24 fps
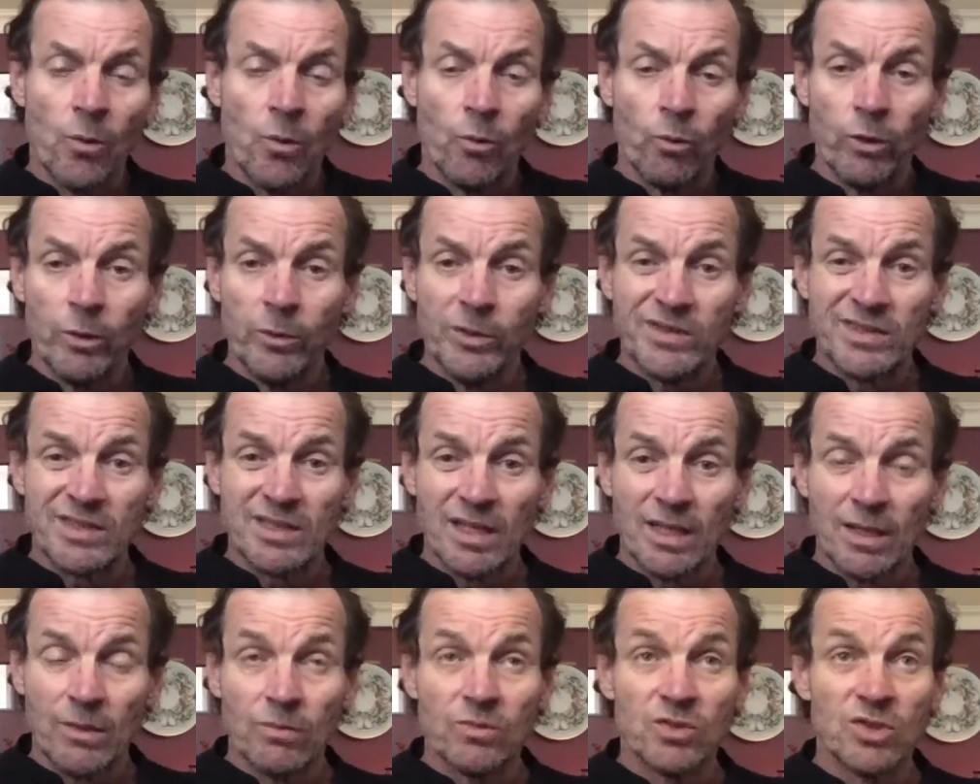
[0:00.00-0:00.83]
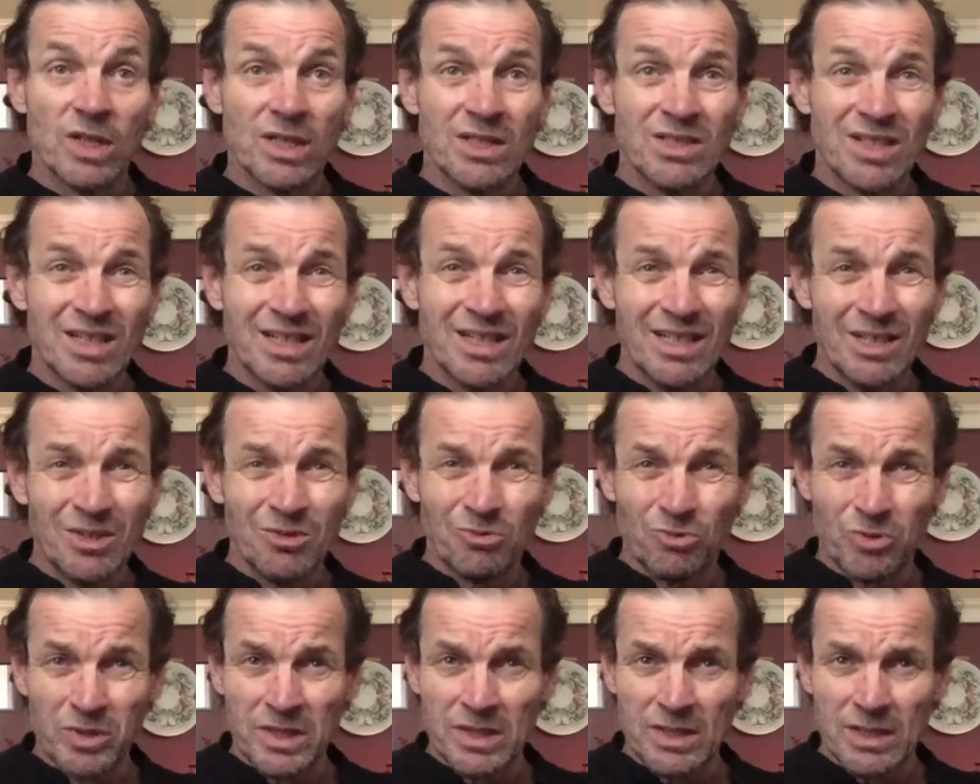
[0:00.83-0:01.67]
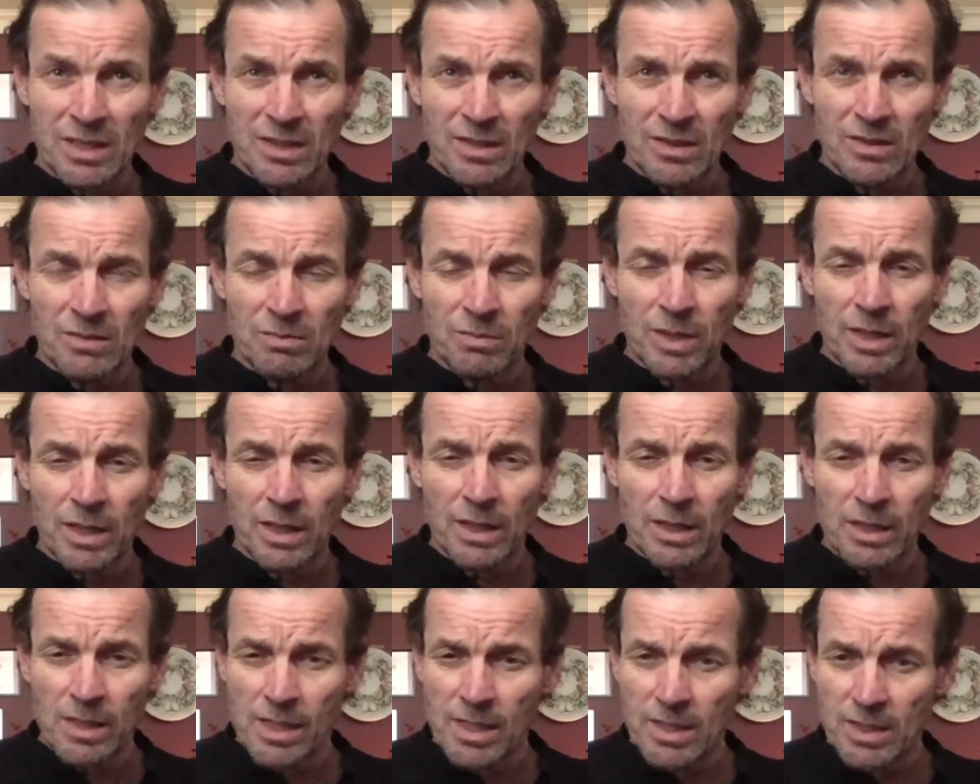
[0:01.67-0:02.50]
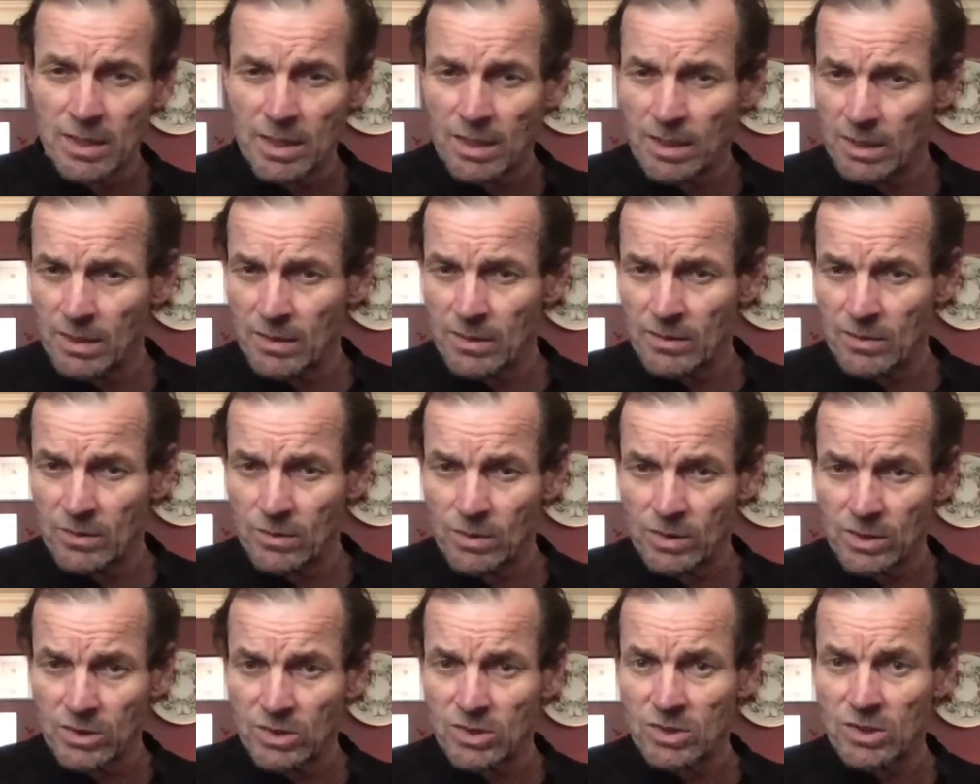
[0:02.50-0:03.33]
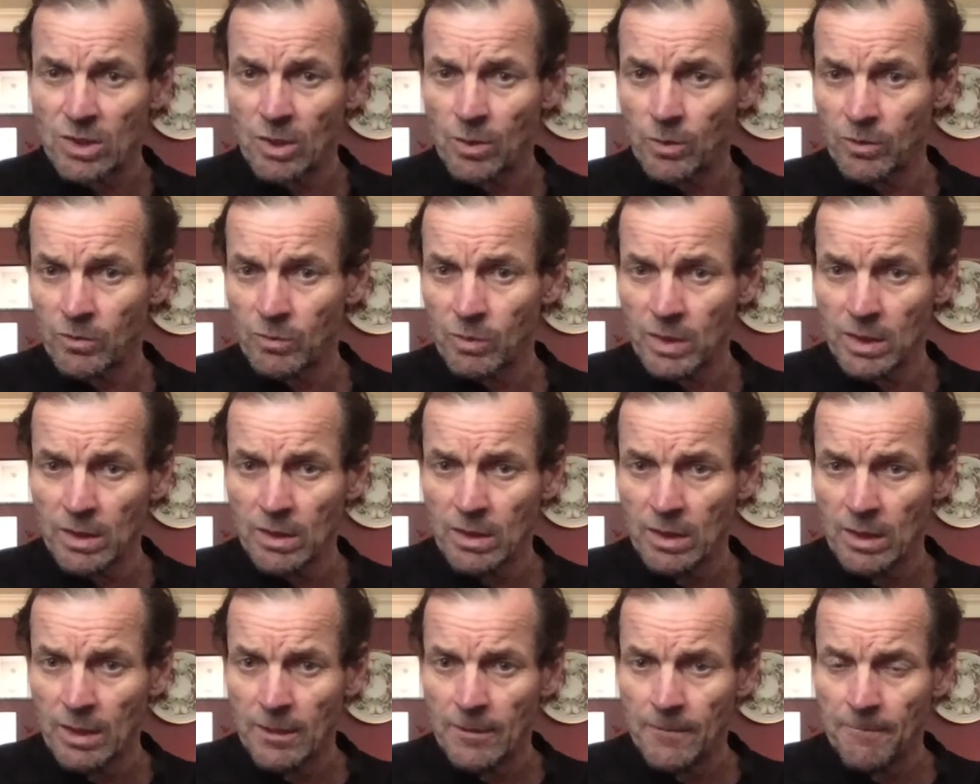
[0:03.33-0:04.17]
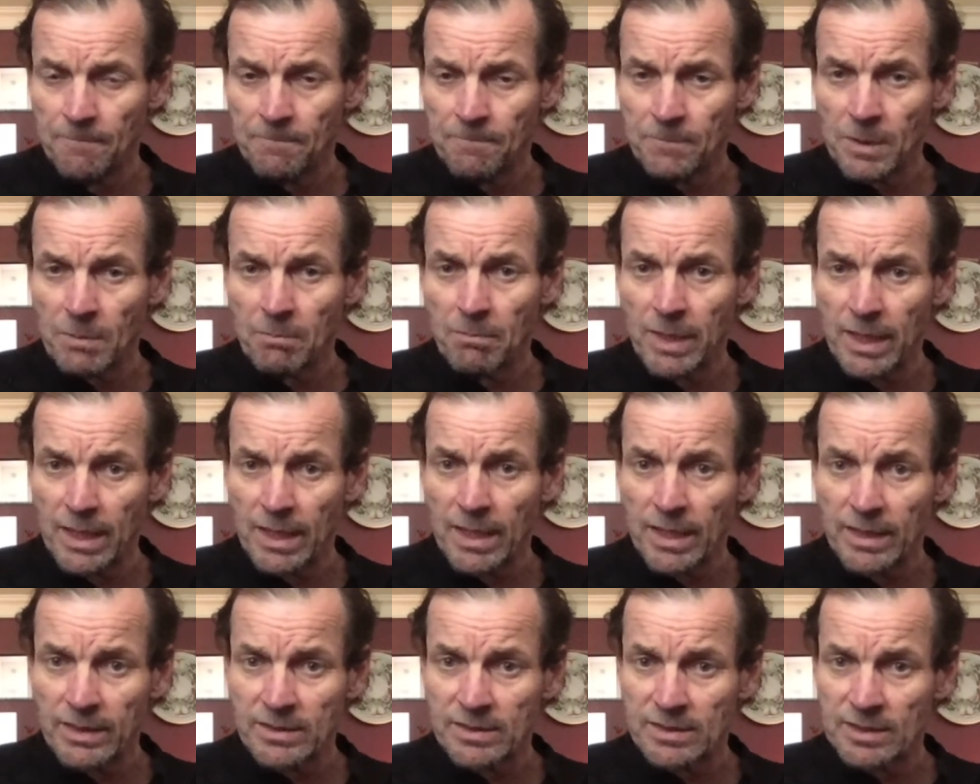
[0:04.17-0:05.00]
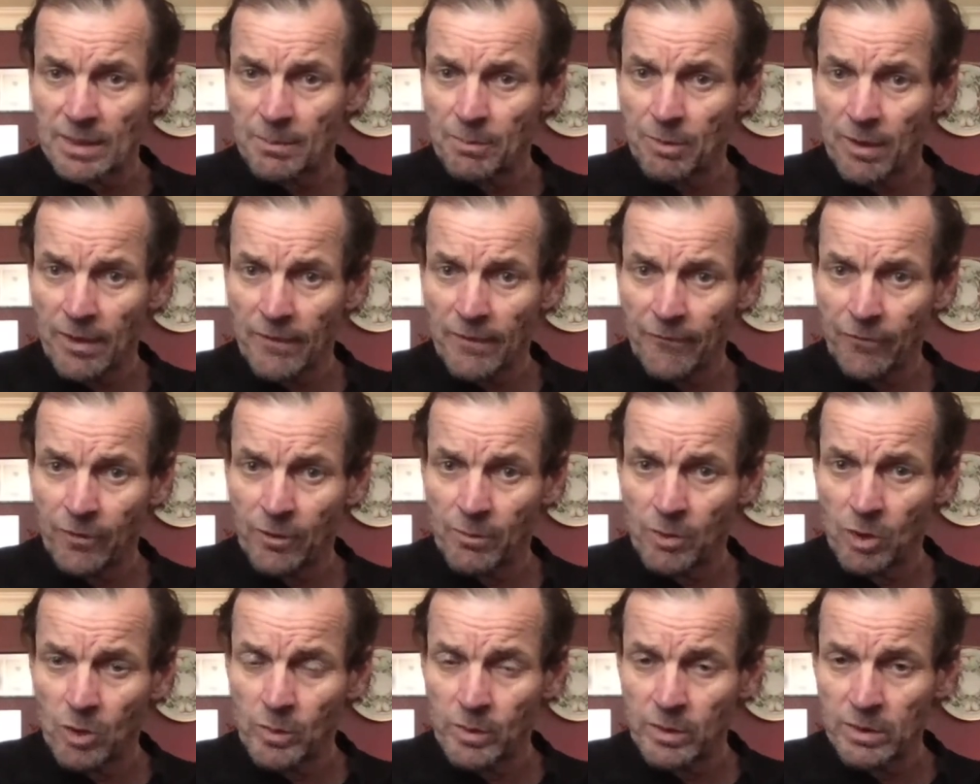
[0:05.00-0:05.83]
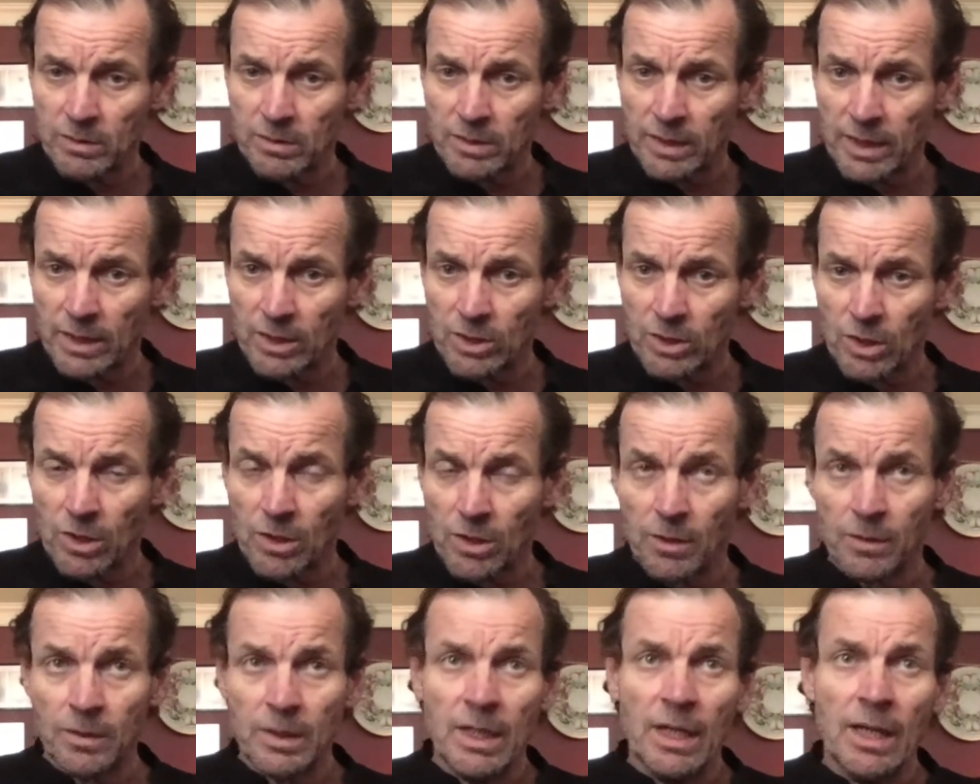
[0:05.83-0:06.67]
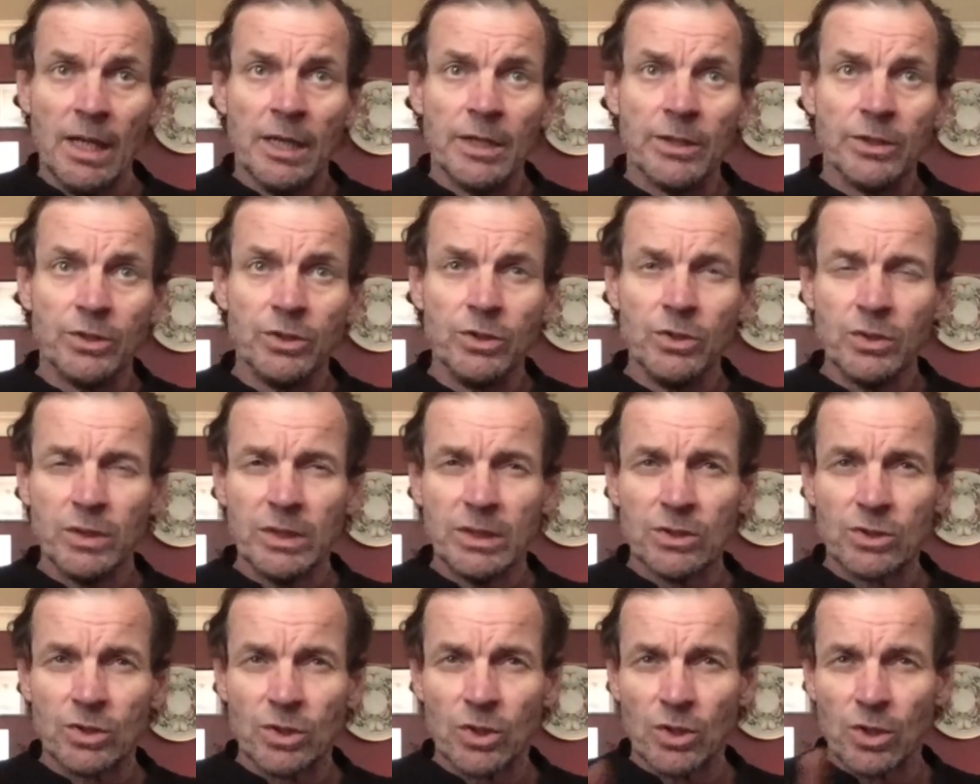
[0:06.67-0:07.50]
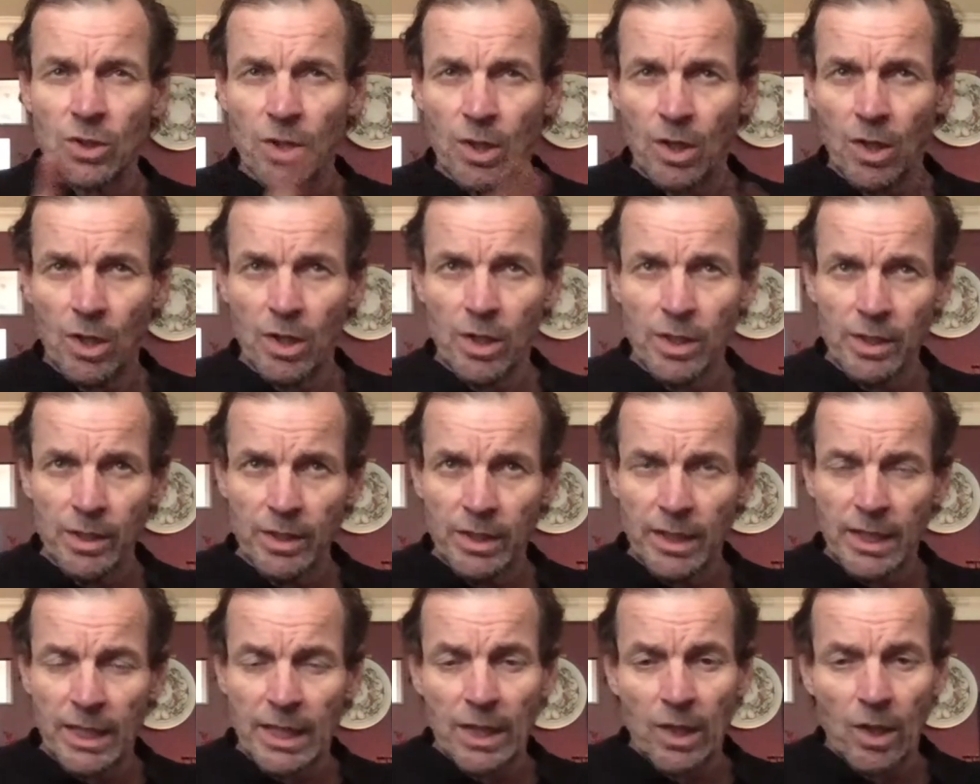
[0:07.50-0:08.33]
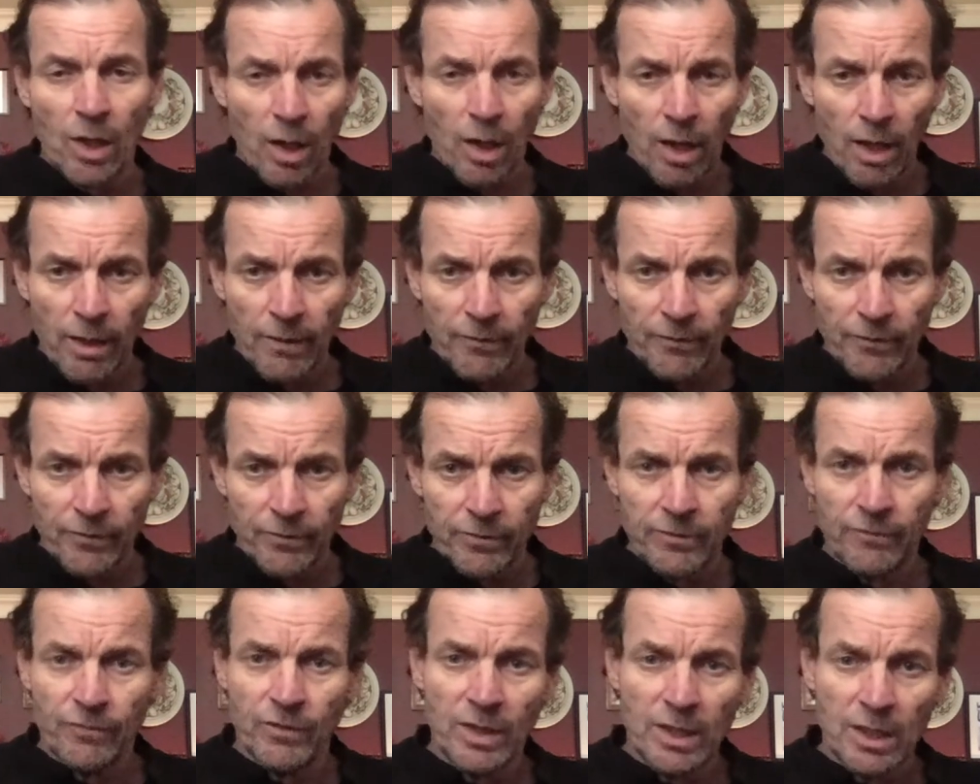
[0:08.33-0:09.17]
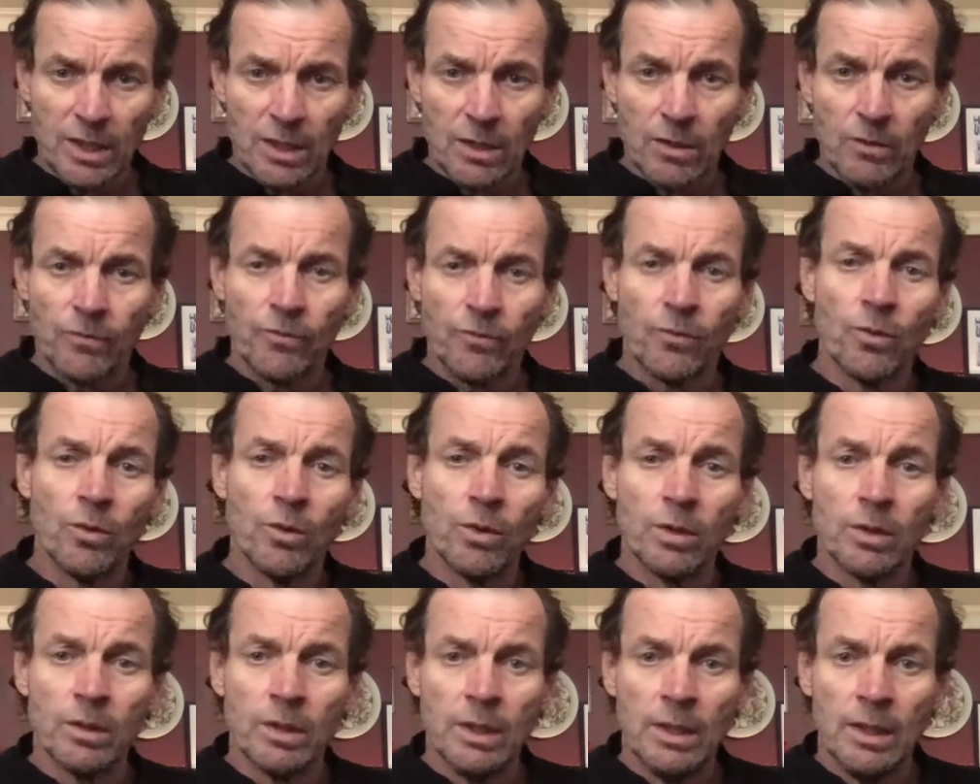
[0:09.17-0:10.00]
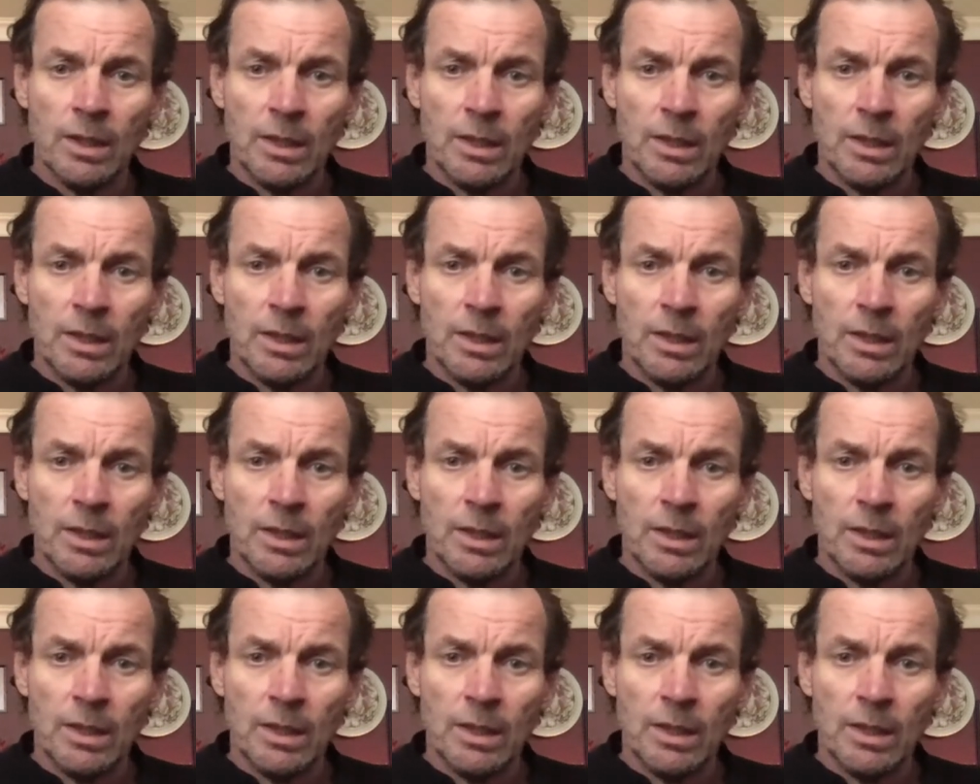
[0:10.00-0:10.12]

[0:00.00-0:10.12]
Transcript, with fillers: We would say, Judge, I need a recess. My client needs to consult with me. May I step off for a moment and call? You can turn on and off the video for